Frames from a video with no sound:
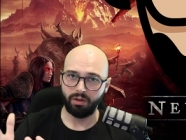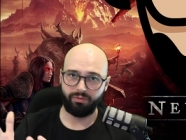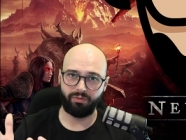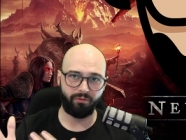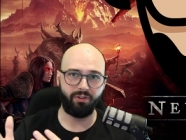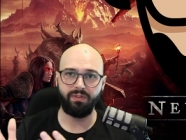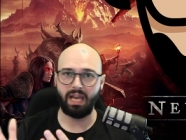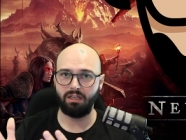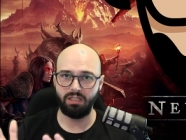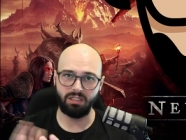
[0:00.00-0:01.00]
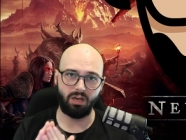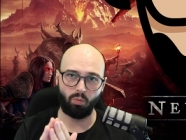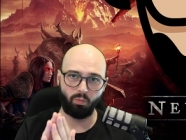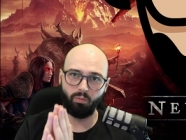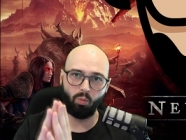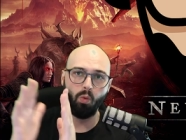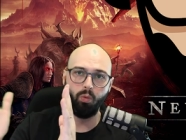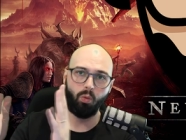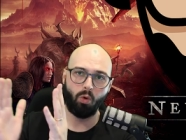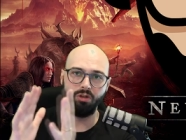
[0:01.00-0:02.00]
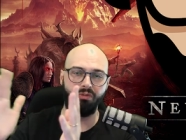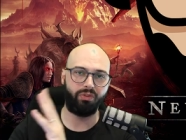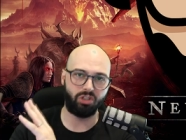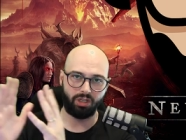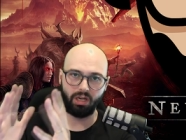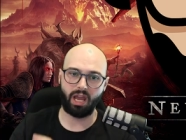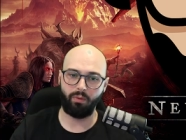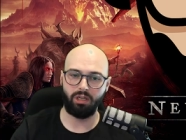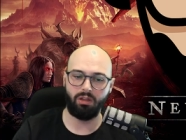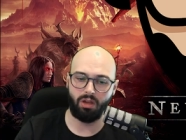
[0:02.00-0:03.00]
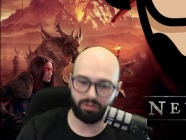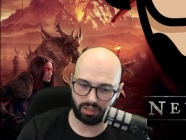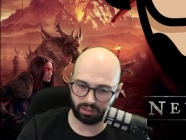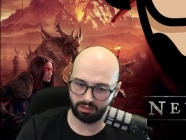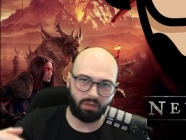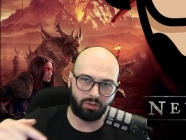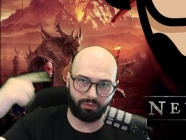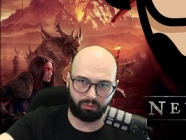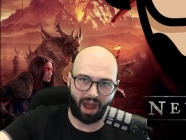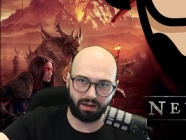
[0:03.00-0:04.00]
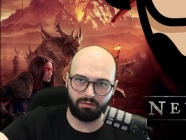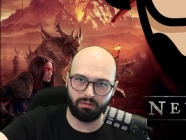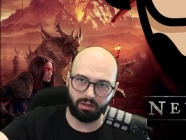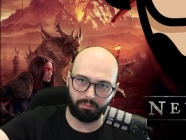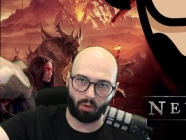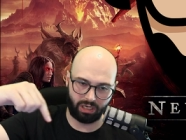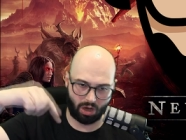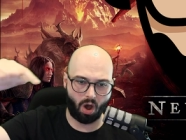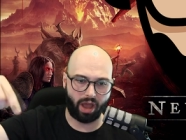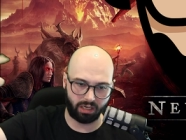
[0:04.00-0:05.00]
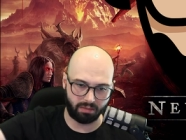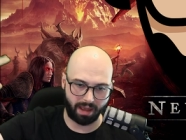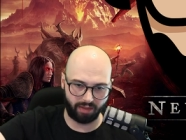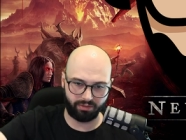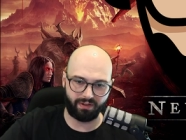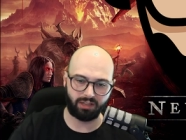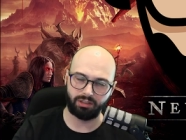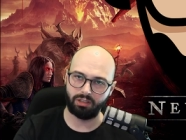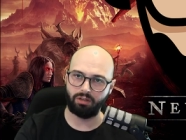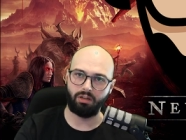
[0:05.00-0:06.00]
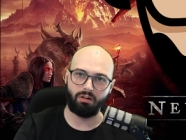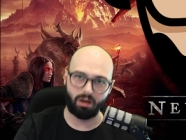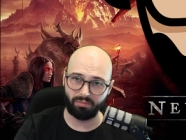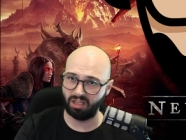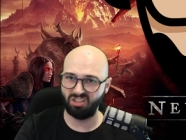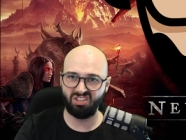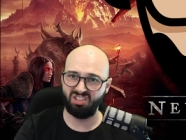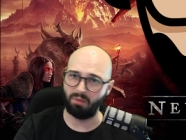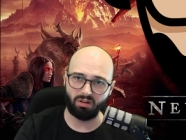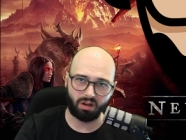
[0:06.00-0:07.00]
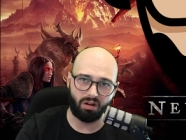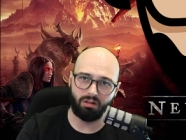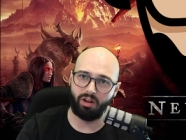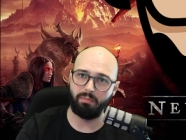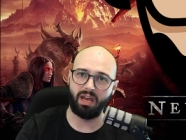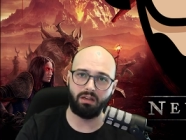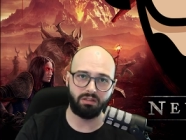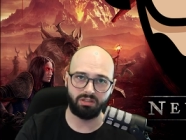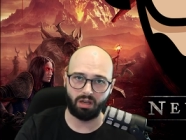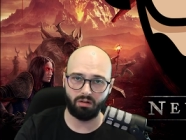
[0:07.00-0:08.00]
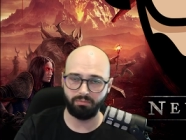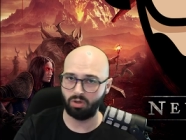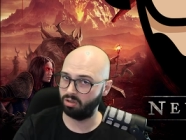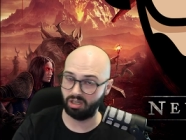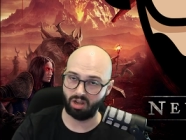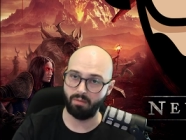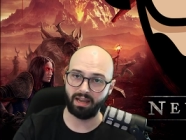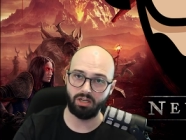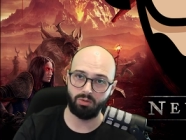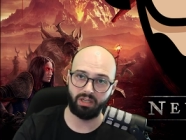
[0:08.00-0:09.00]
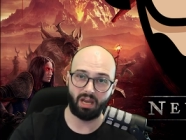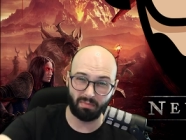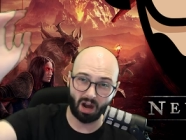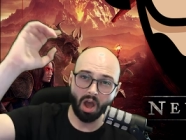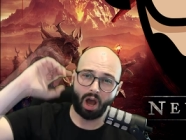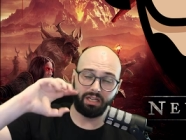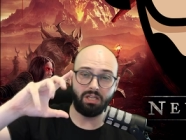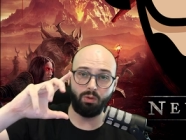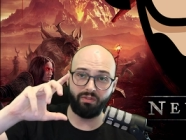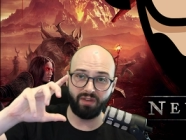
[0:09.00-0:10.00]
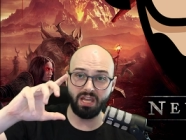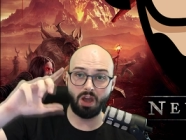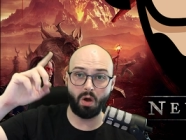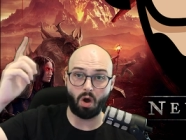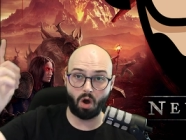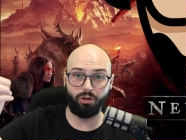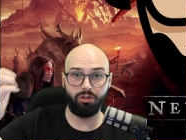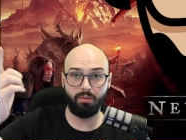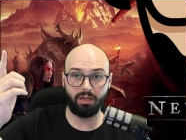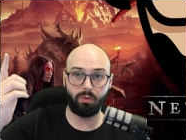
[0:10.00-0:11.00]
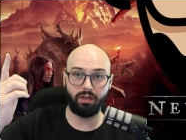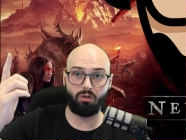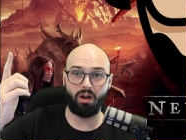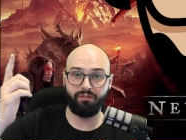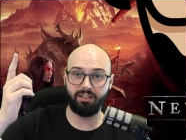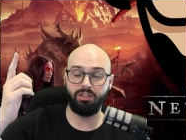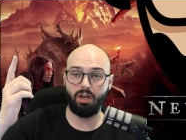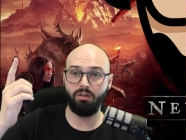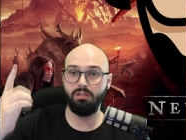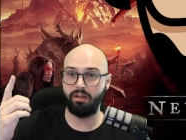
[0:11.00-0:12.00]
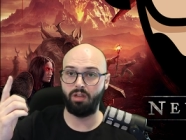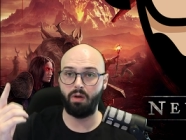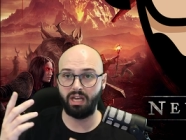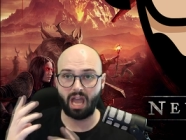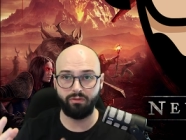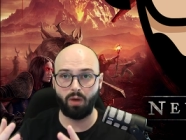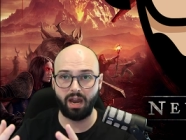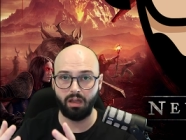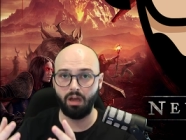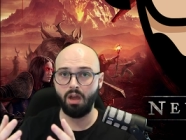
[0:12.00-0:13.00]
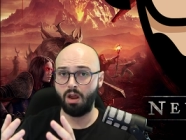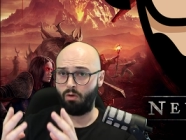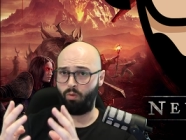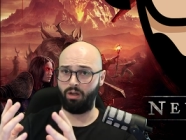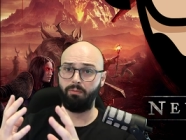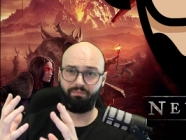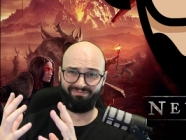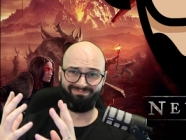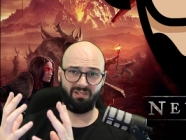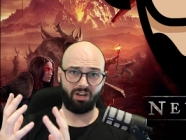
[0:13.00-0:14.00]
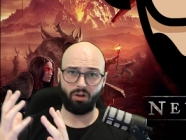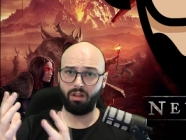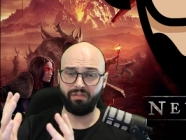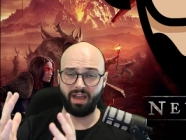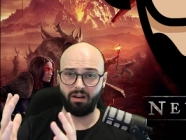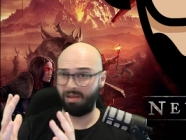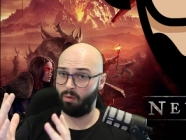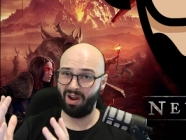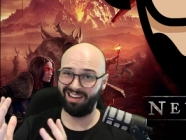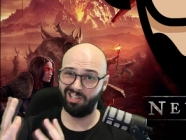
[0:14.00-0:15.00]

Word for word: from fifty-eight to sixty and weren't efficient in how we did those things. I sort of ran, the point nine is about the faction token grind, but I just spoke a whole lot about it, so I'm not going to go back into it again, but I did do a video on the best way to grind faction tokens, even though I gave away the real, you know, cliffhanger about where to